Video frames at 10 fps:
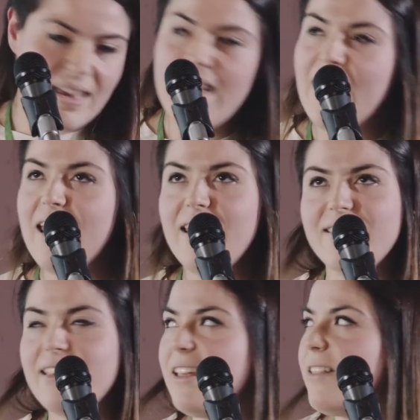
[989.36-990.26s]
any
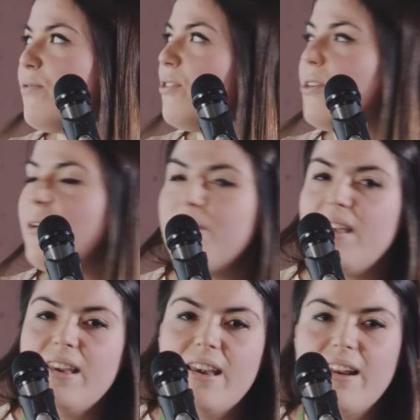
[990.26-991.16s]
skills for
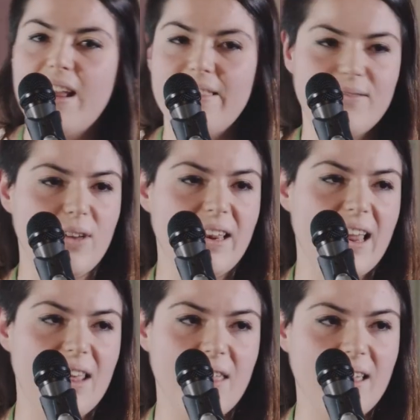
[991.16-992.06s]
coding and doing
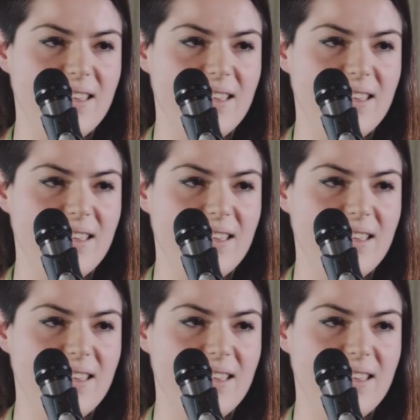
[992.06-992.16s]
anything.